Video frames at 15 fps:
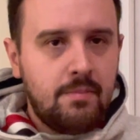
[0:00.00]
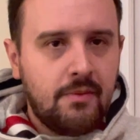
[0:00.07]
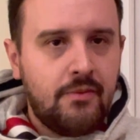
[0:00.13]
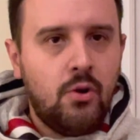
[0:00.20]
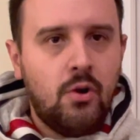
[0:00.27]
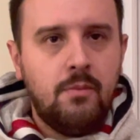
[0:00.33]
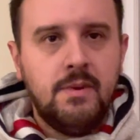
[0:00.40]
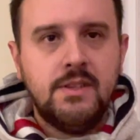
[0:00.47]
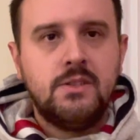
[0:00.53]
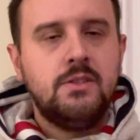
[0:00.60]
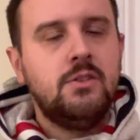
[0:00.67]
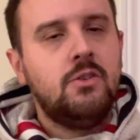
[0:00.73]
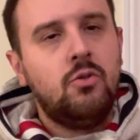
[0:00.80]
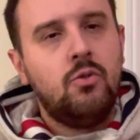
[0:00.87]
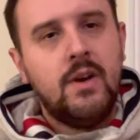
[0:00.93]
performance.
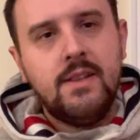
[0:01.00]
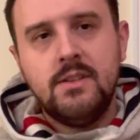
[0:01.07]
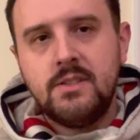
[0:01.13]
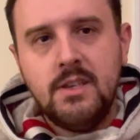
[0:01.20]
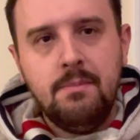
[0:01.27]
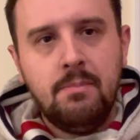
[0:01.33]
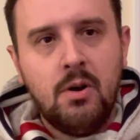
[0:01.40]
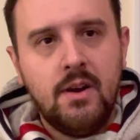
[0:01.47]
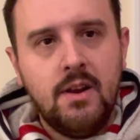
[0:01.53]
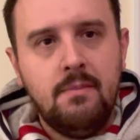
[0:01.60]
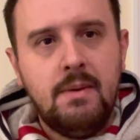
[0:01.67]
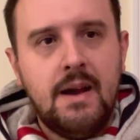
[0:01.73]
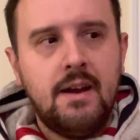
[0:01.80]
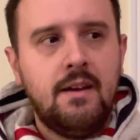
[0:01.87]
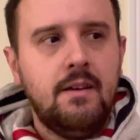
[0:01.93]
Great to see Partey
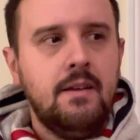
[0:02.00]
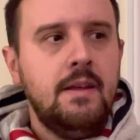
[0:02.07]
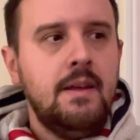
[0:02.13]
back.